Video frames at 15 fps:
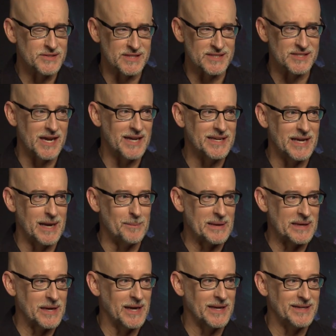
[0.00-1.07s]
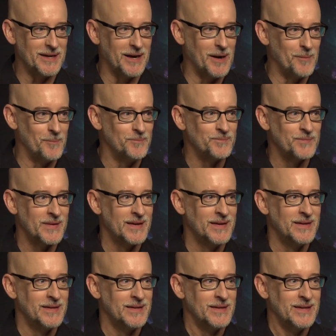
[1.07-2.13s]
It's exciting. I mean,
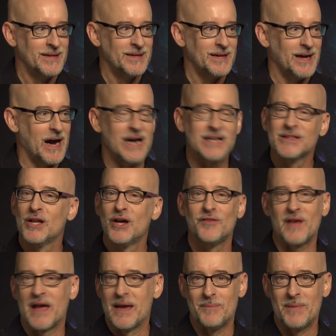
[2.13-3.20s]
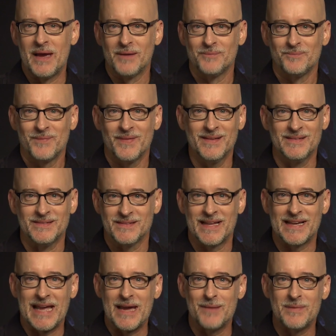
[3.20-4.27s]
I love Ant-Man.
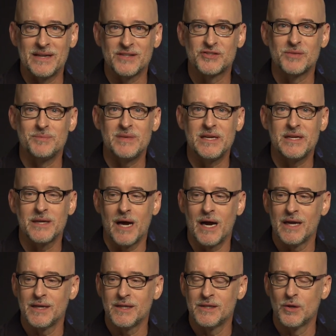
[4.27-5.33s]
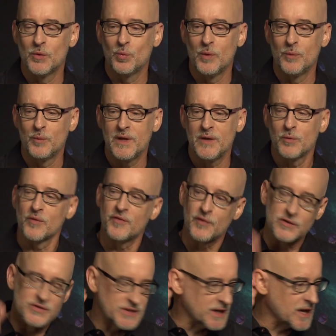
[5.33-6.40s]
Like Ant-Man to me, when we were
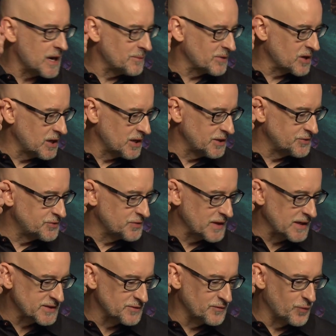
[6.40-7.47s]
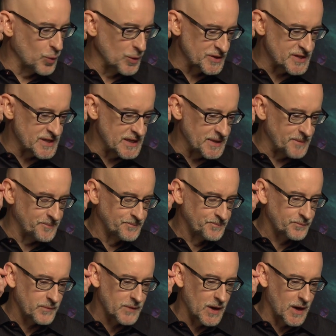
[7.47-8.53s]
first at Comic-Con in 2014,
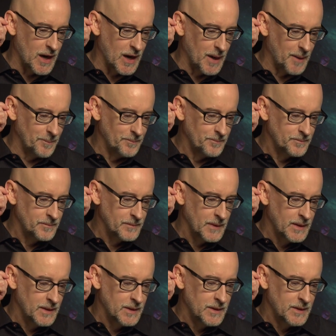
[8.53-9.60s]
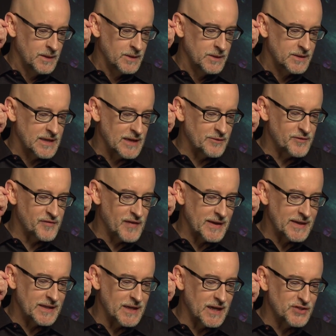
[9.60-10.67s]
Kevin
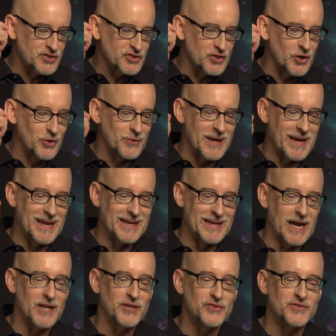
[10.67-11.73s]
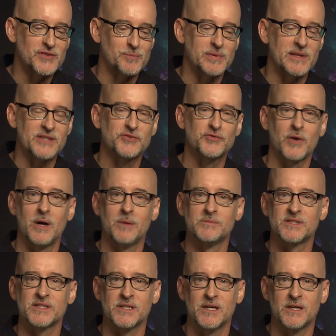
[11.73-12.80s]
Feige and I used to play
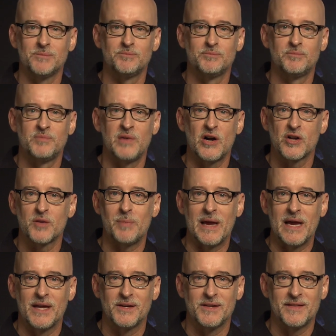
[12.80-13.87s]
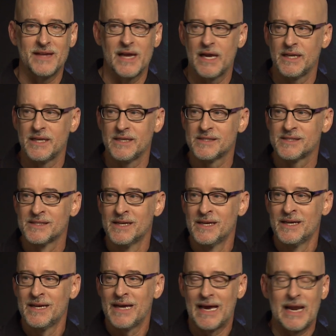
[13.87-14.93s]
drums in a punk band in the 80s,
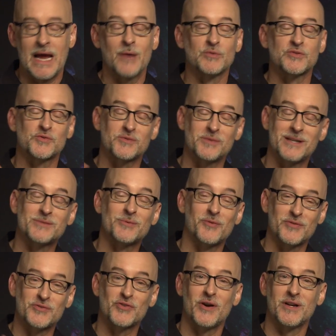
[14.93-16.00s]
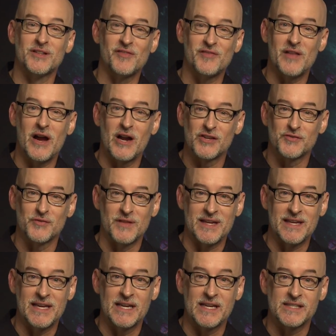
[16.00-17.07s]
and I was responsible for drawing the flyers for
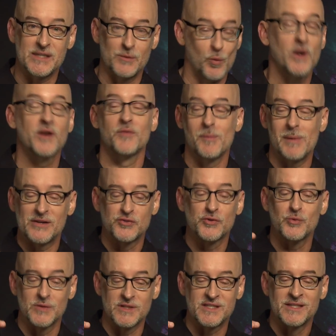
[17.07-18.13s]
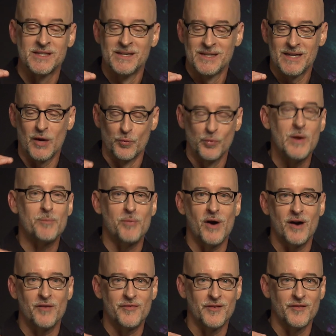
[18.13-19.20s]
the gigs. And one of them I drew was a
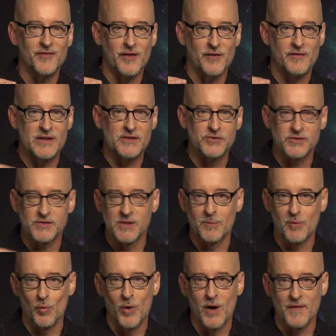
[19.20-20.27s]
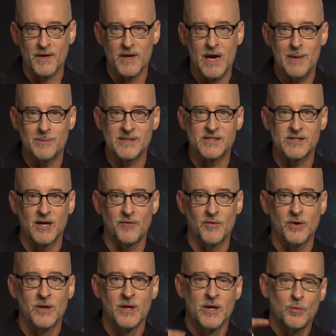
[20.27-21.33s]
ripoff of Avengers #1, the comics
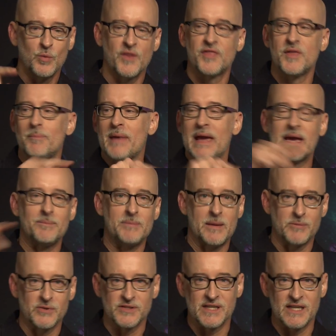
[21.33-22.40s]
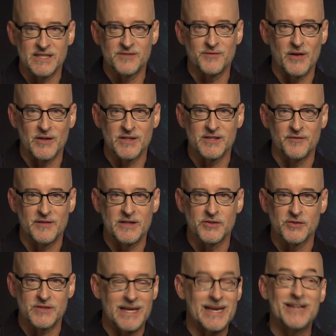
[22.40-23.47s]
cover, with the band members as various
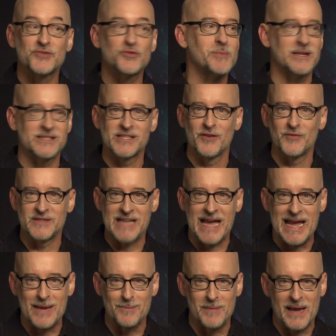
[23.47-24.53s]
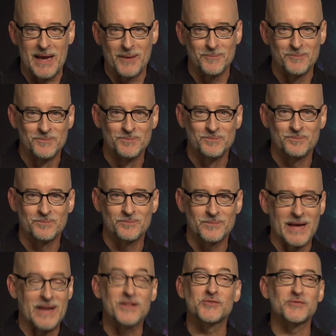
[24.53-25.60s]
Avengers. And I drew myself as Ant-Man.
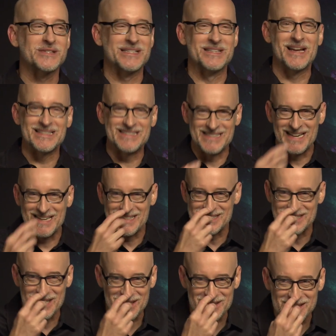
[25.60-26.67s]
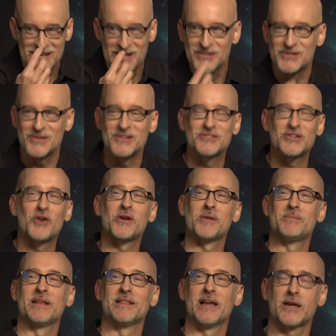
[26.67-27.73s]
And this was in 1986. So the joke
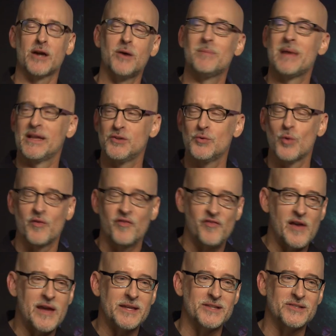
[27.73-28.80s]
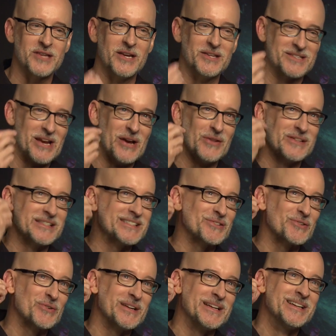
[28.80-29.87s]
had been like, oh man, you were fated to tell the
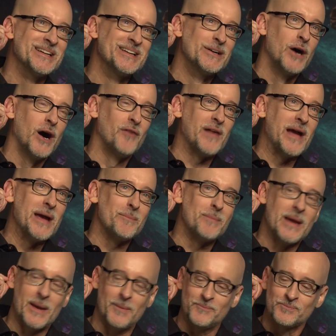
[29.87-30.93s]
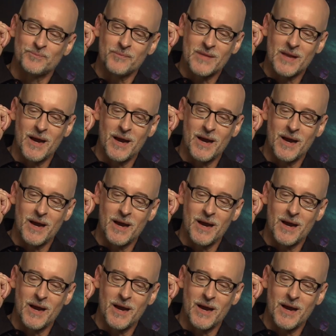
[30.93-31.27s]
story of Ant-Man.